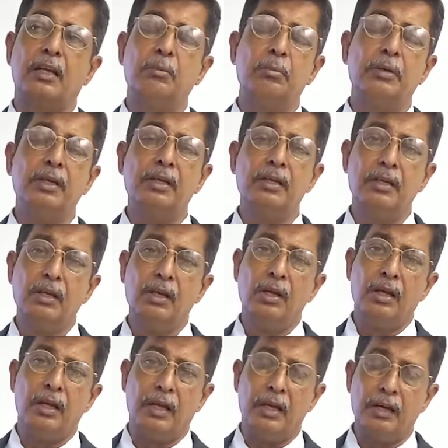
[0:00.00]
water cooled
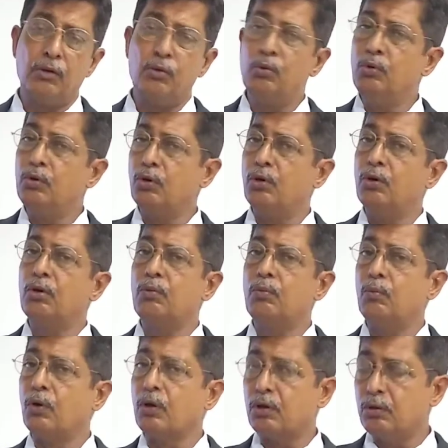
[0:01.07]
system,
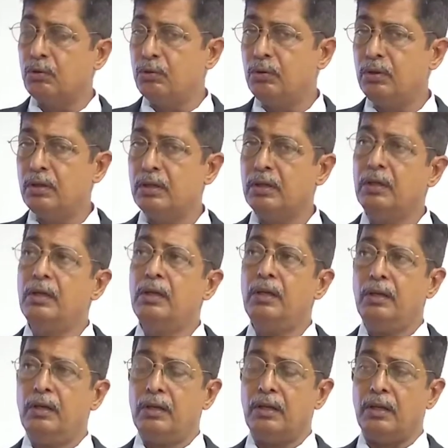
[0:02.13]
especially in,
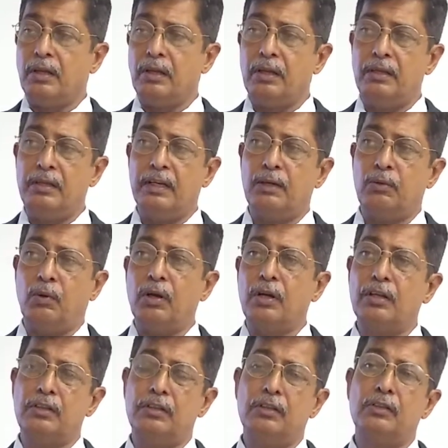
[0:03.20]
let's say, an
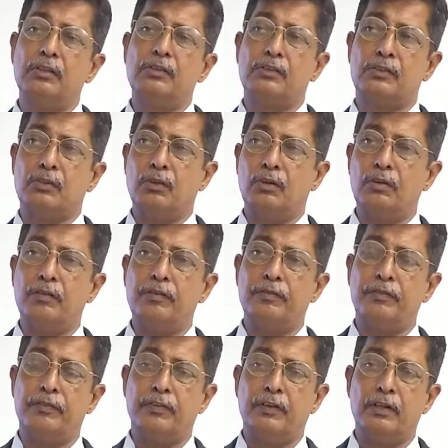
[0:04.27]
environment
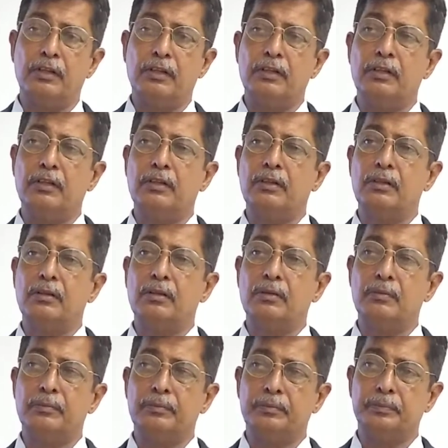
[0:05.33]
where of
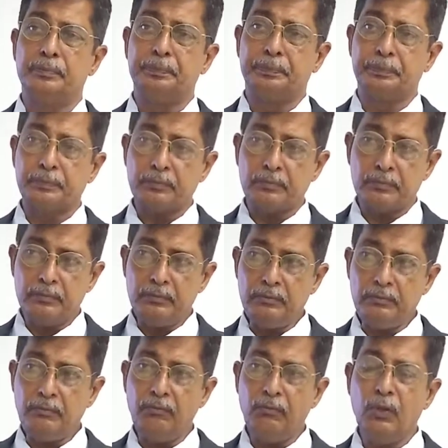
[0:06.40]
paper mill
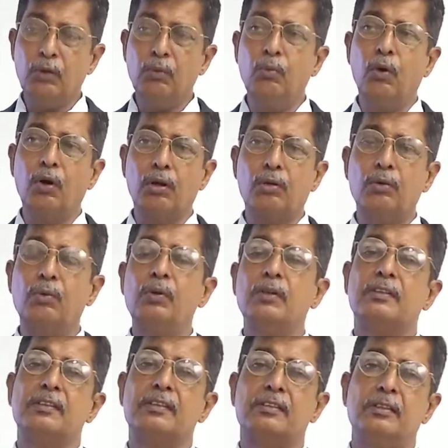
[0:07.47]
where water is
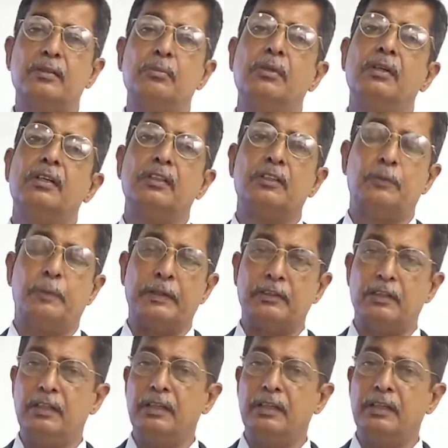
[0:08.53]
available in abundance.